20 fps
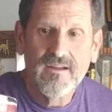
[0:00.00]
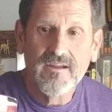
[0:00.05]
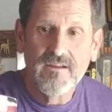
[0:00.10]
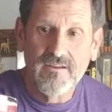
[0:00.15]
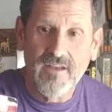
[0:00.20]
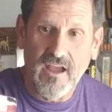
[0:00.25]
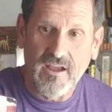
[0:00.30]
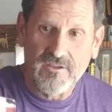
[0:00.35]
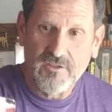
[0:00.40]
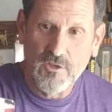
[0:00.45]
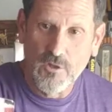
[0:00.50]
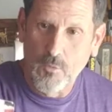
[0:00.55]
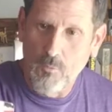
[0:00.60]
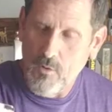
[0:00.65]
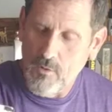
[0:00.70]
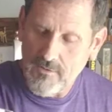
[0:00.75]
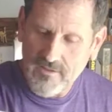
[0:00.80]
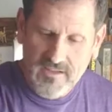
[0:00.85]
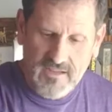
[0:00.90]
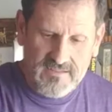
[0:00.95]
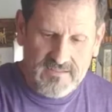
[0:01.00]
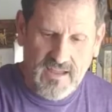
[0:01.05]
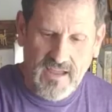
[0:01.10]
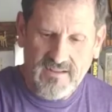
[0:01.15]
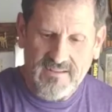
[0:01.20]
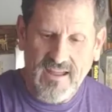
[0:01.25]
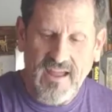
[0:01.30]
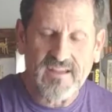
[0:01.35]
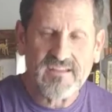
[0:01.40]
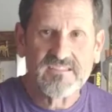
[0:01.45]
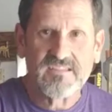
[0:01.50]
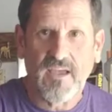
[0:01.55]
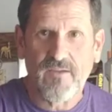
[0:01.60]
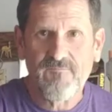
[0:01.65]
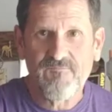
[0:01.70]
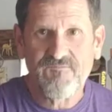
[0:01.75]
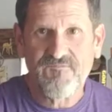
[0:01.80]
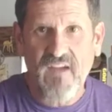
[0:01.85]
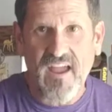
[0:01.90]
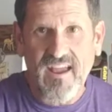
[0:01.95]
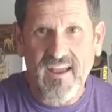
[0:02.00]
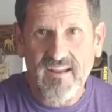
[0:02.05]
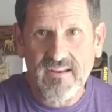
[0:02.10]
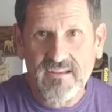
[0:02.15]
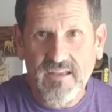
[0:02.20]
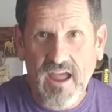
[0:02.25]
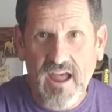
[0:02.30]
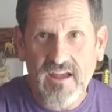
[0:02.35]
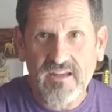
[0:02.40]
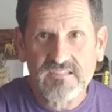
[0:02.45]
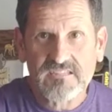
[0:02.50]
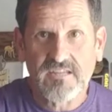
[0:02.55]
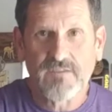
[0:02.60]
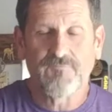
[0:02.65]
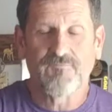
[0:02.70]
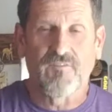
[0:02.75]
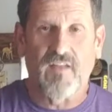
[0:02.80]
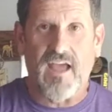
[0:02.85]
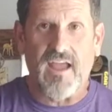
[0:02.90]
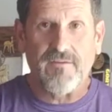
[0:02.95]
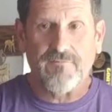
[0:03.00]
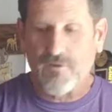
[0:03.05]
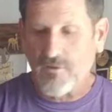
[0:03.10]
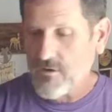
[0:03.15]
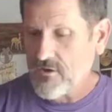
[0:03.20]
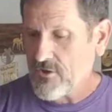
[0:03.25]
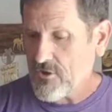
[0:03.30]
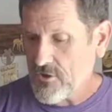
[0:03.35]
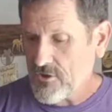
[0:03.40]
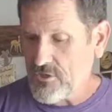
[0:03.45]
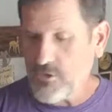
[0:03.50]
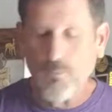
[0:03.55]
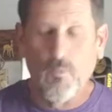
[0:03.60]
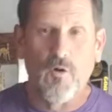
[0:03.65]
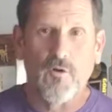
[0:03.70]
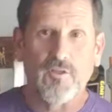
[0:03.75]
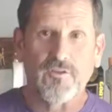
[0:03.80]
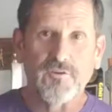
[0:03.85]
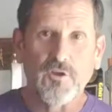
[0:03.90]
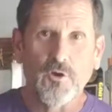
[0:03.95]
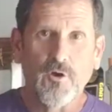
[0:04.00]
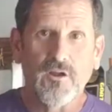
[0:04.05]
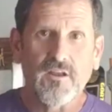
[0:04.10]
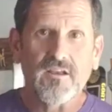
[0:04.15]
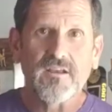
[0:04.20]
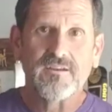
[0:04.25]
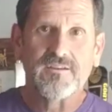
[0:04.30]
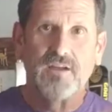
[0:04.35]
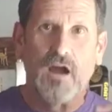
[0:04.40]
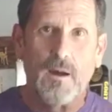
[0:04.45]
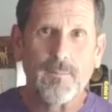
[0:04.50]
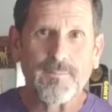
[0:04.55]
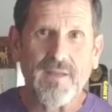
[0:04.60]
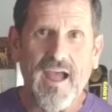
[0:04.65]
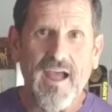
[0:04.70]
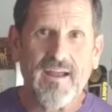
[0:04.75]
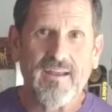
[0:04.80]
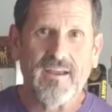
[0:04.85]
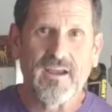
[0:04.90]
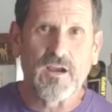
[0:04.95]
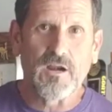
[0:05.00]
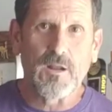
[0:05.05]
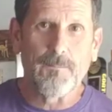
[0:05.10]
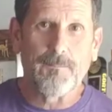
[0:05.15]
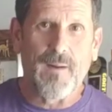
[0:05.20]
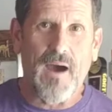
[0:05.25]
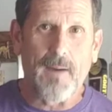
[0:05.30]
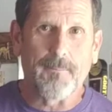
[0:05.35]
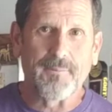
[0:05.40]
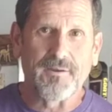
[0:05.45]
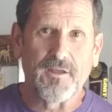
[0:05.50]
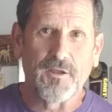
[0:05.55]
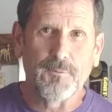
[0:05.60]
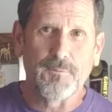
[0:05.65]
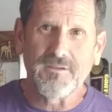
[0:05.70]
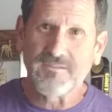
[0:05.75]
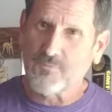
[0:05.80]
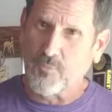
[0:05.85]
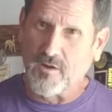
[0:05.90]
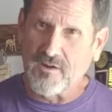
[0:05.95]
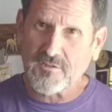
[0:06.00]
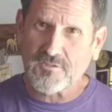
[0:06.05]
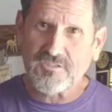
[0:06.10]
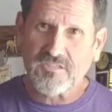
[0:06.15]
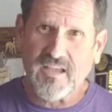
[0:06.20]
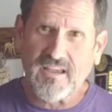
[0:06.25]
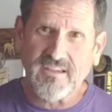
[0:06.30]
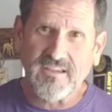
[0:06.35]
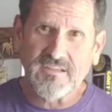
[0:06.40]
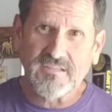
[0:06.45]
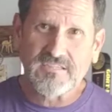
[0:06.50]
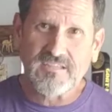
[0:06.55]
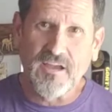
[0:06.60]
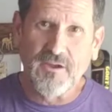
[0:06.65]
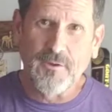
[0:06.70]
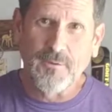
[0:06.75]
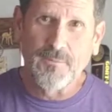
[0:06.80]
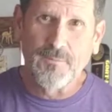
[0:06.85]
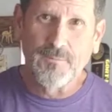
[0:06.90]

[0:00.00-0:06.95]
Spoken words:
Now you'll want to get that. That is a fantastic flavor. You want to do it? Come down here to Papa Doobies. We'll see you soon.